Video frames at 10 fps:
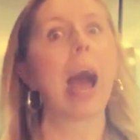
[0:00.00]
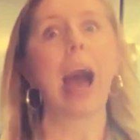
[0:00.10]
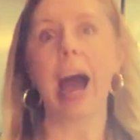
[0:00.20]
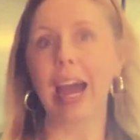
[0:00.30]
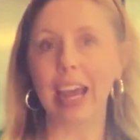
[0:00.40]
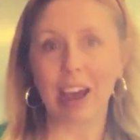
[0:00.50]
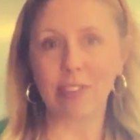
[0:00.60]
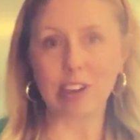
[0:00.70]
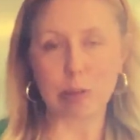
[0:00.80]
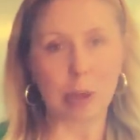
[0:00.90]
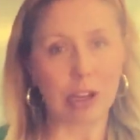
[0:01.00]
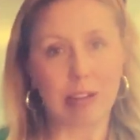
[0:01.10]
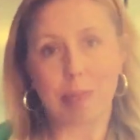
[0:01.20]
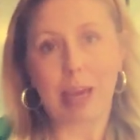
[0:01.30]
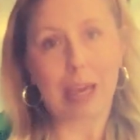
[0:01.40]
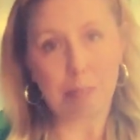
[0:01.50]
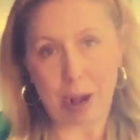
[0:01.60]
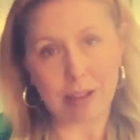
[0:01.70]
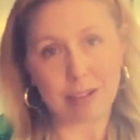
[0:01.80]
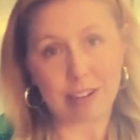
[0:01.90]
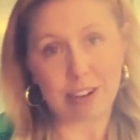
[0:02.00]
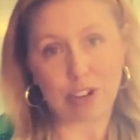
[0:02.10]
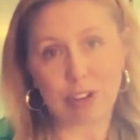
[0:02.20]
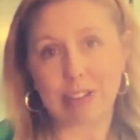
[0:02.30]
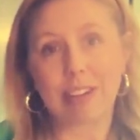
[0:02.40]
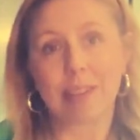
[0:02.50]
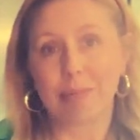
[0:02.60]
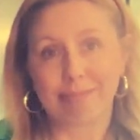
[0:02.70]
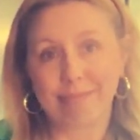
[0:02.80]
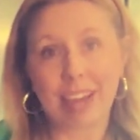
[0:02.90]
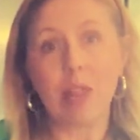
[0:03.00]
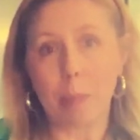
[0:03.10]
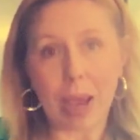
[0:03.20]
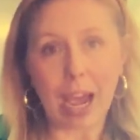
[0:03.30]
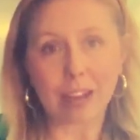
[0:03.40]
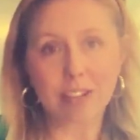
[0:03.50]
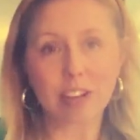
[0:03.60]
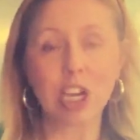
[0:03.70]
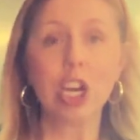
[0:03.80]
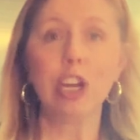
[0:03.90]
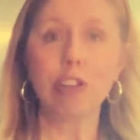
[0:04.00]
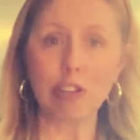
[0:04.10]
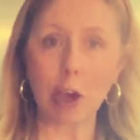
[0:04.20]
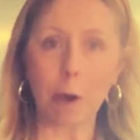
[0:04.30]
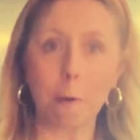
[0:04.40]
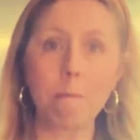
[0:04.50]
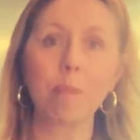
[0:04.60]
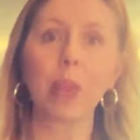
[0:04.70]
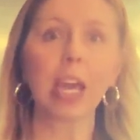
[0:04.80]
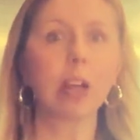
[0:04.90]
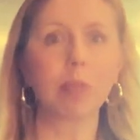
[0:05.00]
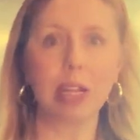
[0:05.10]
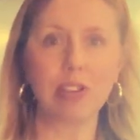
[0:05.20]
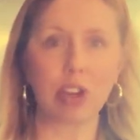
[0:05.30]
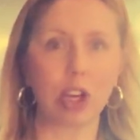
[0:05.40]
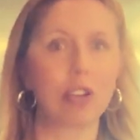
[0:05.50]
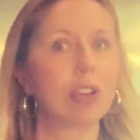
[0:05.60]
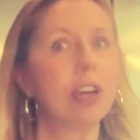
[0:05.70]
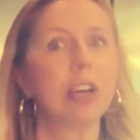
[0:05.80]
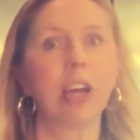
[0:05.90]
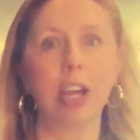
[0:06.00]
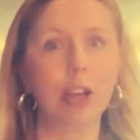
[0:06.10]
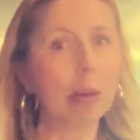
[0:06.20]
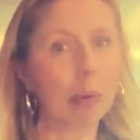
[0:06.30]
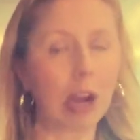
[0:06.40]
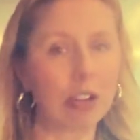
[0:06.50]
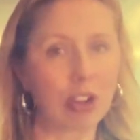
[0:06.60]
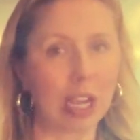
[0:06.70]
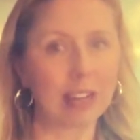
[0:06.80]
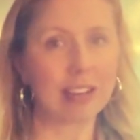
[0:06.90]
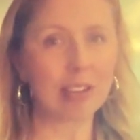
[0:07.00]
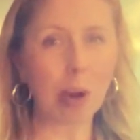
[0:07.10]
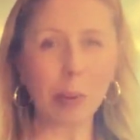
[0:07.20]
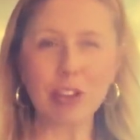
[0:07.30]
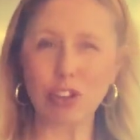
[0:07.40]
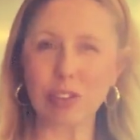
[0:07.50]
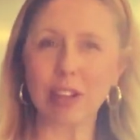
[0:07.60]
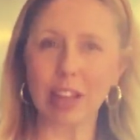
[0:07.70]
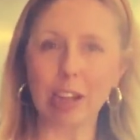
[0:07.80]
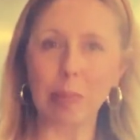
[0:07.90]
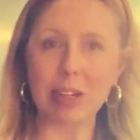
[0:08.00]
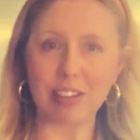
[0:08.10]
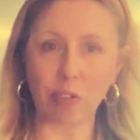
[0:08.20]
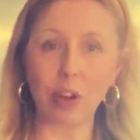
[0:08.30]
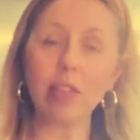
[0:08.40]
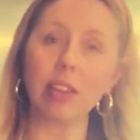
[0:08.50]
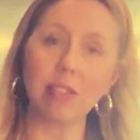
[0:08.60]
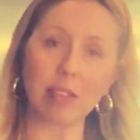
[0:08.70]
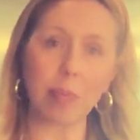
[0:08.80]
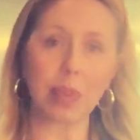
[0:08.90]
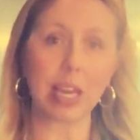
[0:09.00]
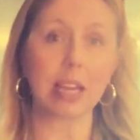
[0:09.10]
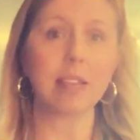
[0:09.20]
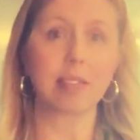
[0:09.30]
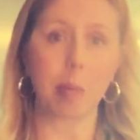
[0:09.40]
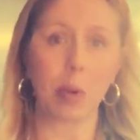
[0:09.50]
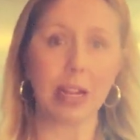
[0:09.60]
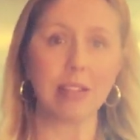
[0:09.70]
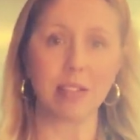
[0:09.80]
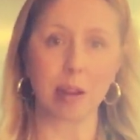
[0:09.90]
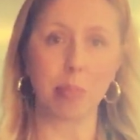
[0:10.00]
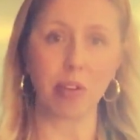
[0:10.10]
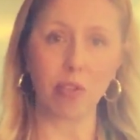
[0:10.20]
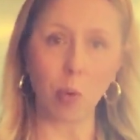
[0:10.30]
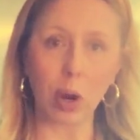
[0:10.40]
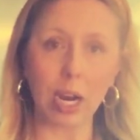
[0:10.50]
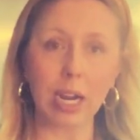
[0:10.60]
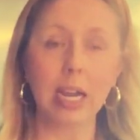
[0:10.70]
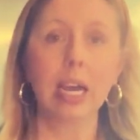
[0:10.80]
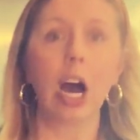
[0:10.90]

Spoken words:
I have experience making pasta dishes in the past. So, like in research, a new project is always just a little bit different than something someone has done before.